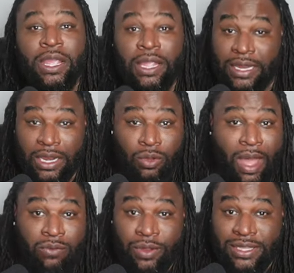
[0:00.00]
Canelo
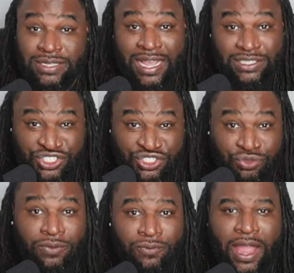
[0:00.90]
Alvarez has his
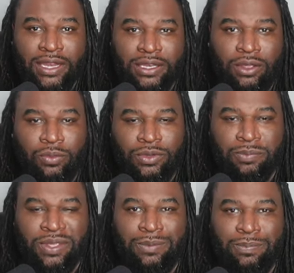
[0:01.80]
3-fight deal with the
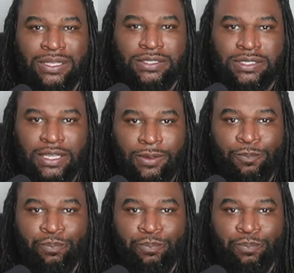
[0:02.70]
PBC.